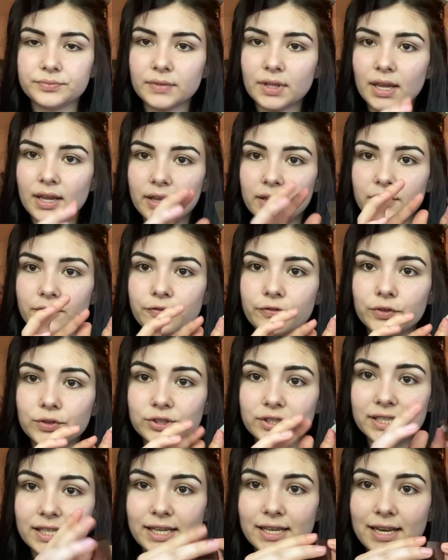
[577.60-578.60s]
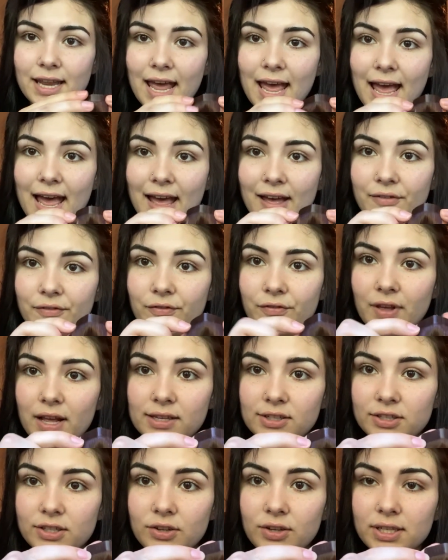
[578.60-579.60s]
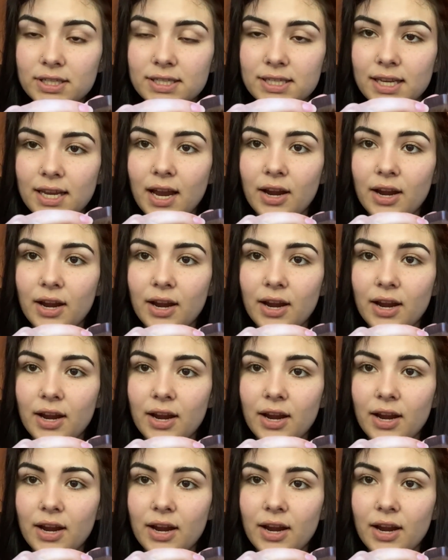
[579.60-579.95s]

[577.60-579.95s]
and fold it in half. As you can see,